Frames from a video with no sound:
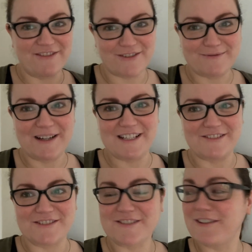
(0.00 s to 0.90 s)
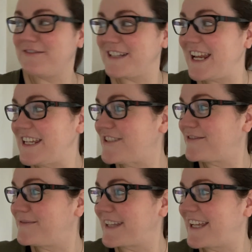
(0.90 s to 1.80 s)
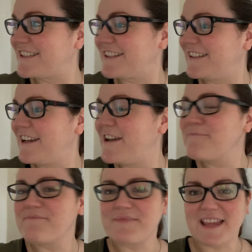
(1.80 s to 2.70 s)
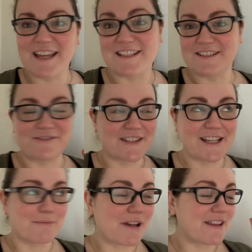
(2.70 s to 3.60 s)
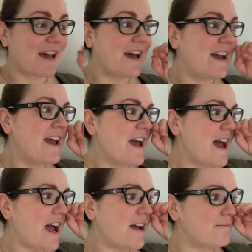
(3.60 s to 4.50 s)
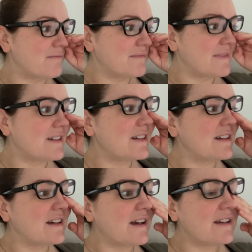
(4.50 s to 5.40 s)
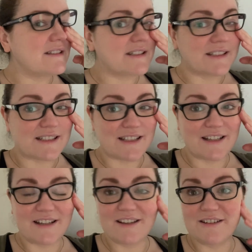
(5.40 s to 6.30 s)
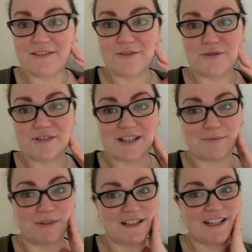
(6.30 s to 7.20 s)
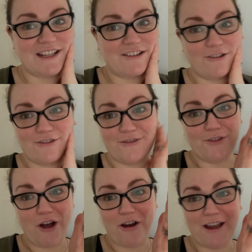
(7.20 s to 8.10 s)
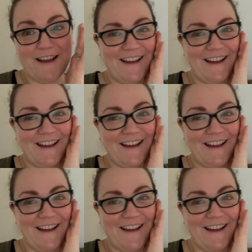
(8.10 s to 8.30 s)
from windows. So I've changed from the kitchen. I didn't even think about that. And just phone somebody or vlog.